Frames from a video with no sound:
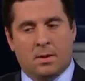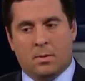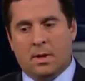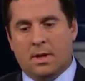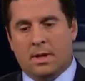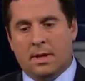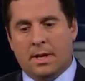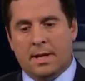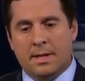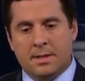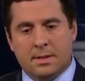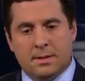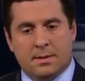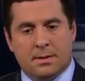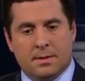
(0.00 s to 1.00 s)
Well,
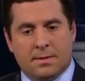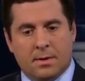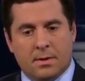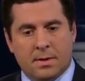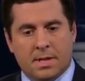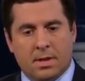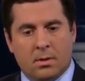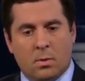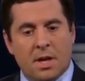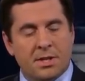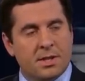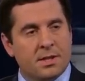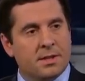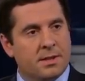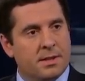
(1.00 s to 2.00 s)
as the folks here in
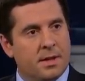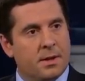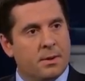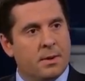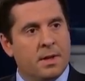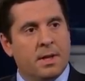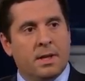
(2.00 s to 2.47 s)
Washington know,